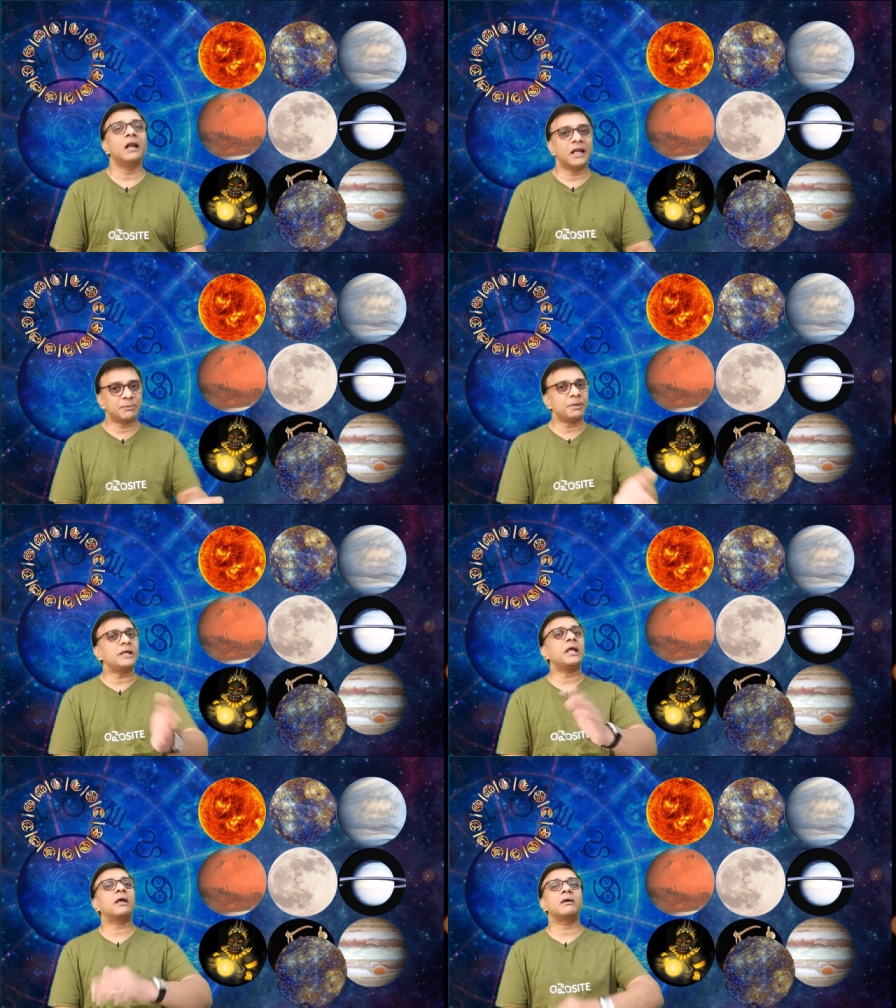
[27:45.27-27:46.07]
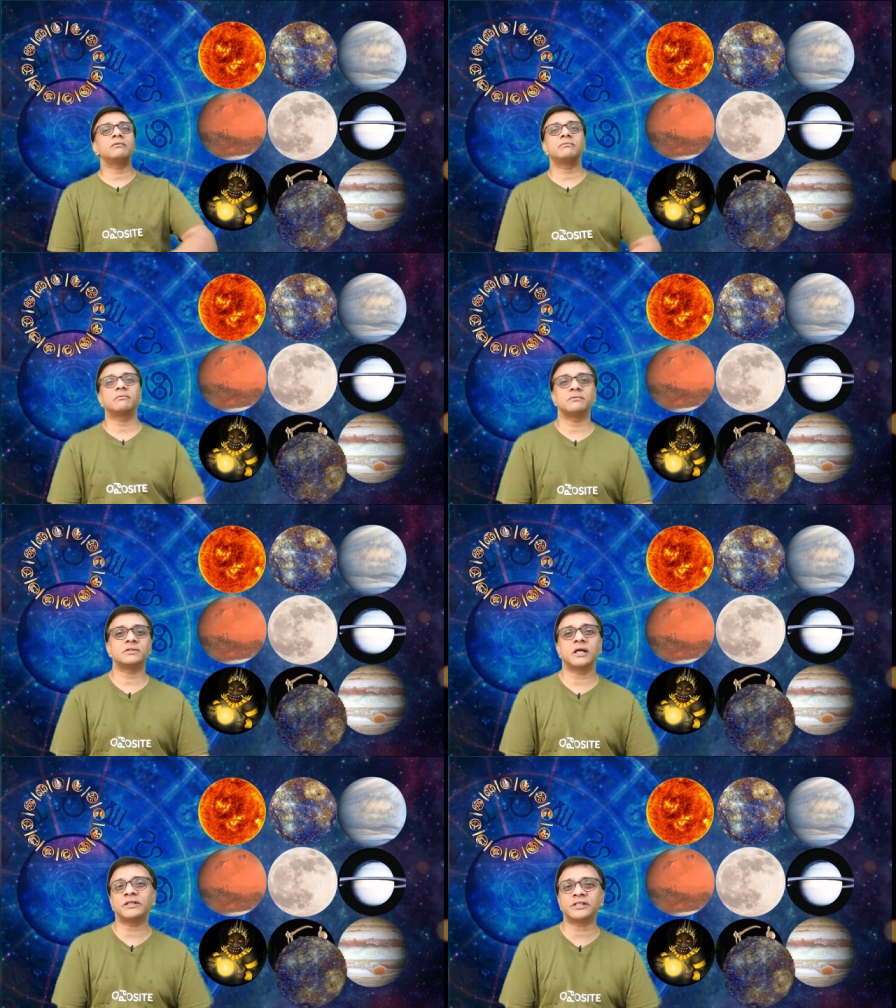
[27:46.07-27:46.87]
Let me take
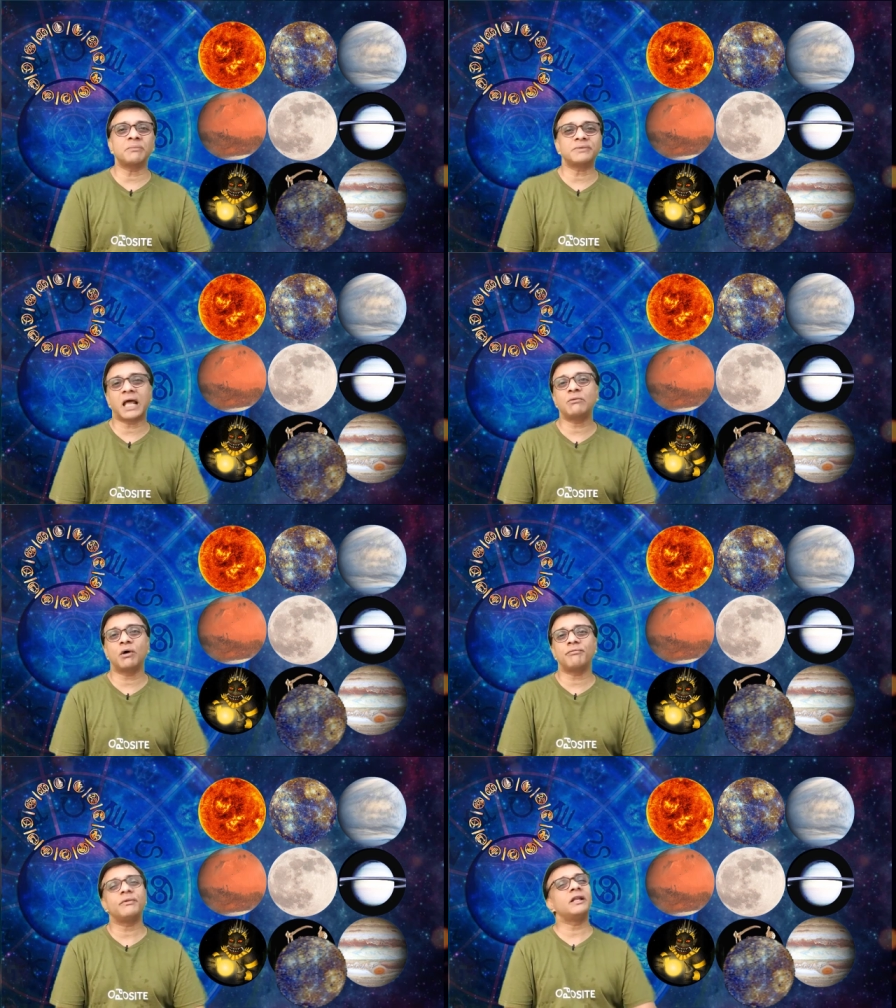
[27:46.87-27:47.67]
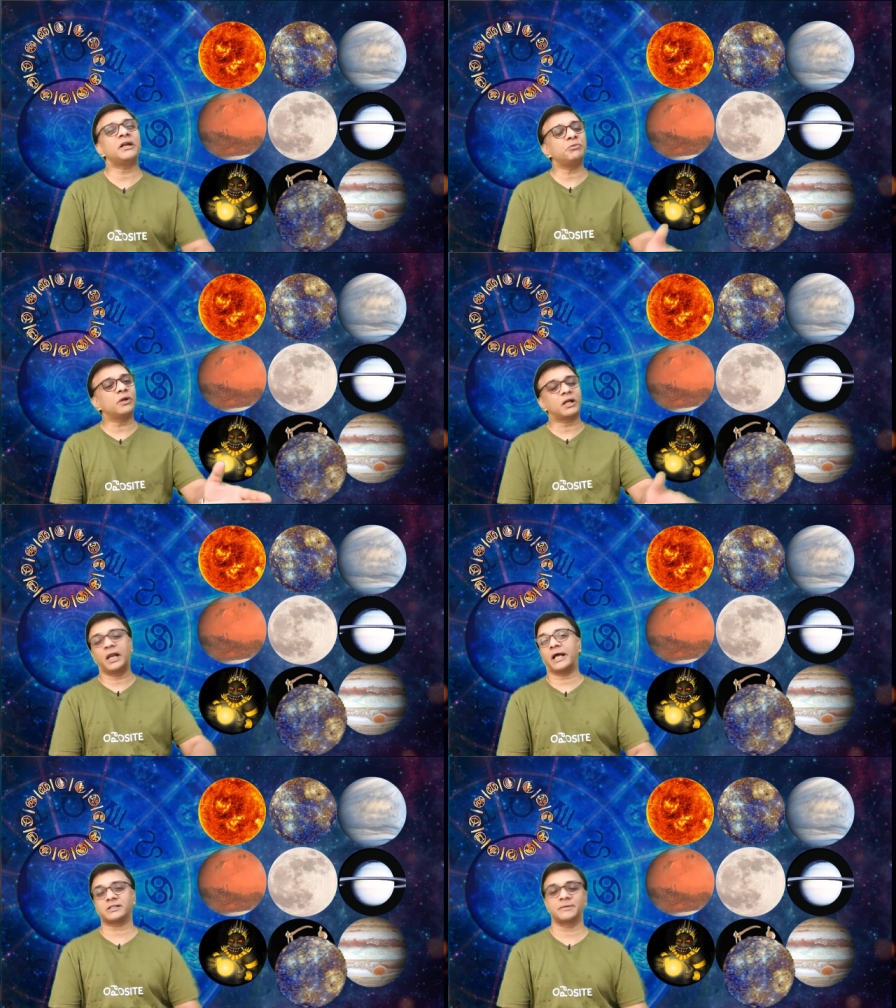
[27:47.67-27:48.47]
some time off. Let me
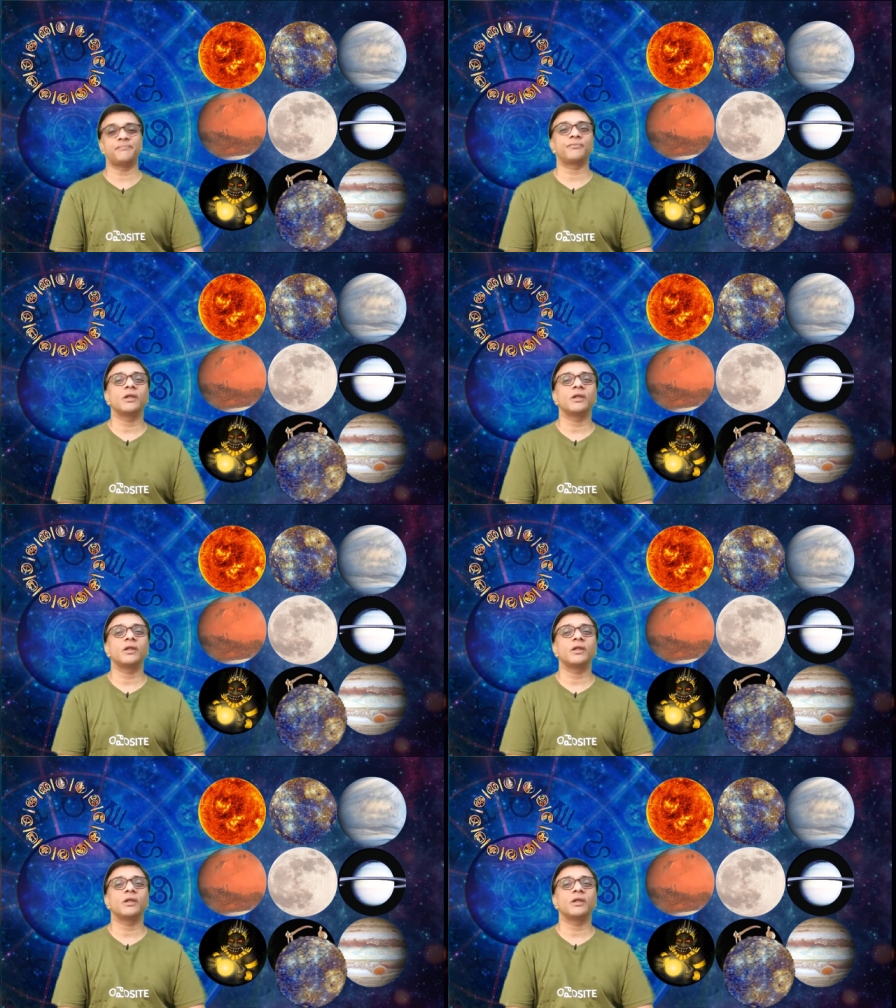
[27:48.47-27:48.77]
relax.